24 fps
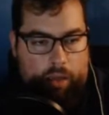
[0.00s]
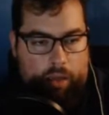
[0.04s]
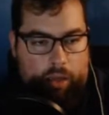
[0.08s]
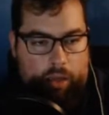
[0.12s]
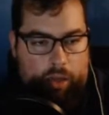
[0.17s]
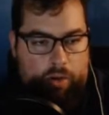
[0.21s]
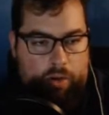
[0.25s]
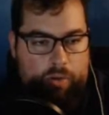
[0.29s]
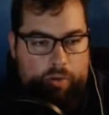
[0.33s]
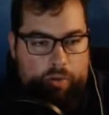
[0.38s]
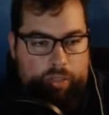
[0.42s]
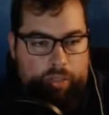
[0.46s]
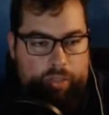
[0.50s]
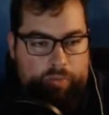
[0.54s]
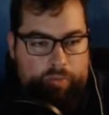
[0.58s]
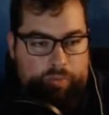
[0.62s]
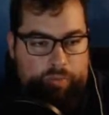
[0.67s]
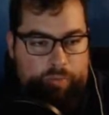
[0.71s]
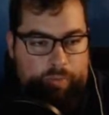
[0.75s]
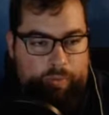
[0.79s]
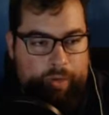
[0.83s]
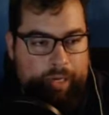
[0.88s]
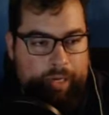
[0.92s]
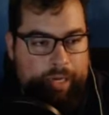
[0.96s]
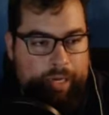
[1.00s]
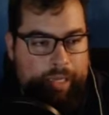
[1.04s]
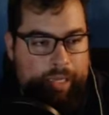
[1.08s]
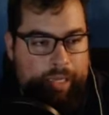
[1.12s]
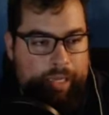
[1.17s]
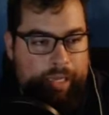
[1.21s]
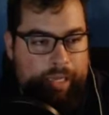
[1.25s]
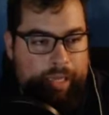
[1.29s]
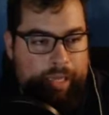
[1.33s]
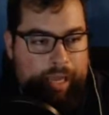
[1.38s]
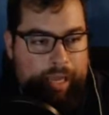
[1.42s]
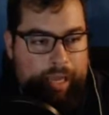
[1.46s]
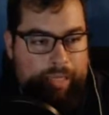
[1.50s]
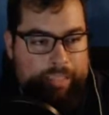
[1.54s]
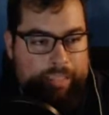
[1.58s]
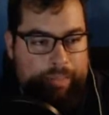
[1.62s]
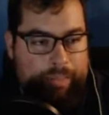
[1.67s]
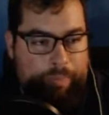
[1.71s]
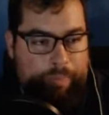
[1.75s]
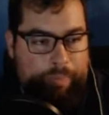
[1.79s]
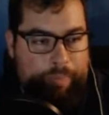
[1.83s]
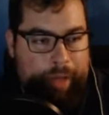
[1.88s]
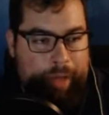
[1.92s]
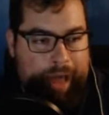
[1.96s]
You just really like to
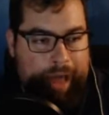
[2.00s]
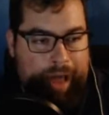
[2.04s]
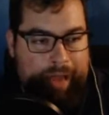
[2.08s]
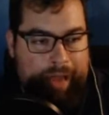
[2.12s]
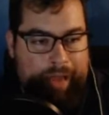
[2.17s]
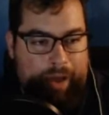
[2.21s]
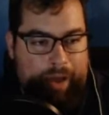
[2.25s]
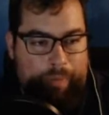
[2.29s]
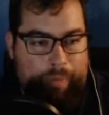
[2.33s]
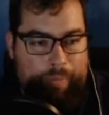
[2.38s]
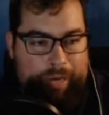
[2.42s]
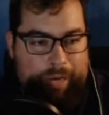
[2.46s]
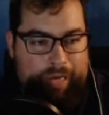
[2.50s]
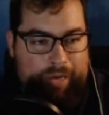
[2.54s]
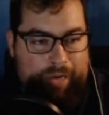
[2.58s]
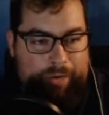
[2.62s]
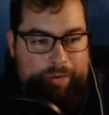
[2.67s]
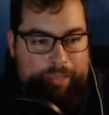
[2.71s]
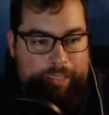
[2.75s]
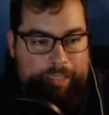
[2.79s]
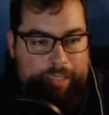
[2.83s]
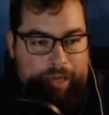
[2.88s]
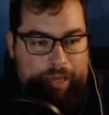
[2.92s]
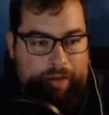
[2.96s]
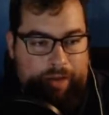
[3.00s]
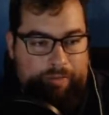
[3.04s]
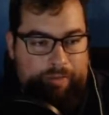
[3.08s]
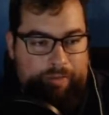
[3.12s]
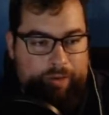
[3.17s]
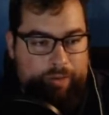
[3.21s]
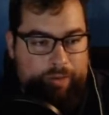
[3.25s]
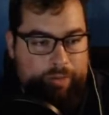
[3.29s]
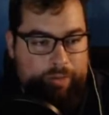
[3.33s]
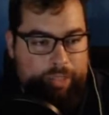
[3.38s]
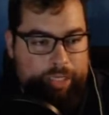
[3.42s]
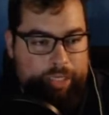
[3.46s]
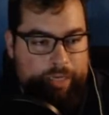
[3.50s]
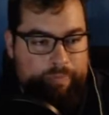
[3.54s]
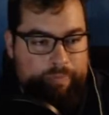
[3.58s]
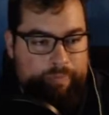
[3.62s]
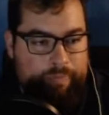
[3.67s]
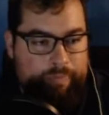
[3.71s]
back up into stuff, don't you?